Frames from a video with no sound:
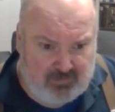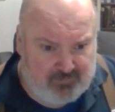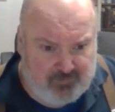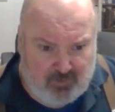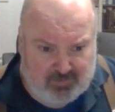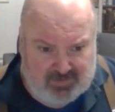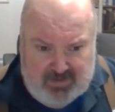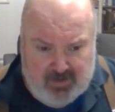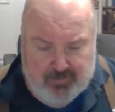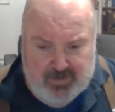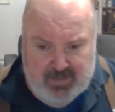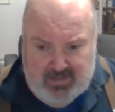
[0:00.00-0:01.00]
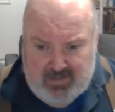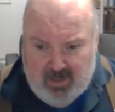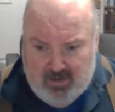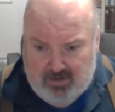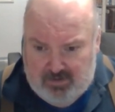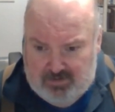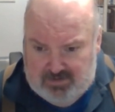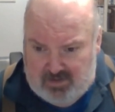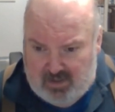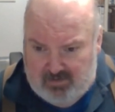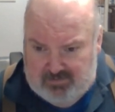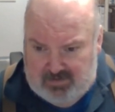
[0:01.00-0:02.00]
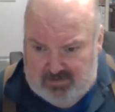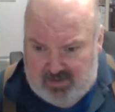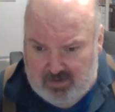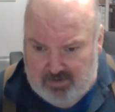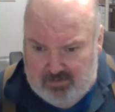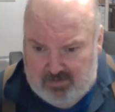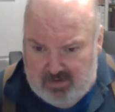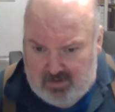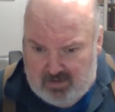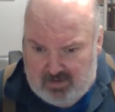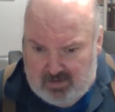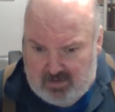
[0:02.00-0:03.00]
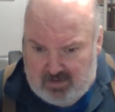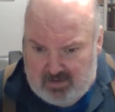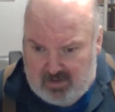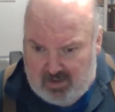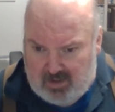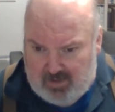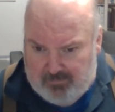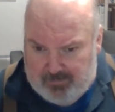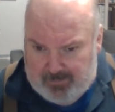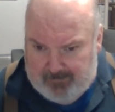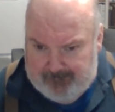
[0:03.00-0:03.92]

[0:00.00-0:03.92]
forms of tyranny. He argues, or says argued. Um,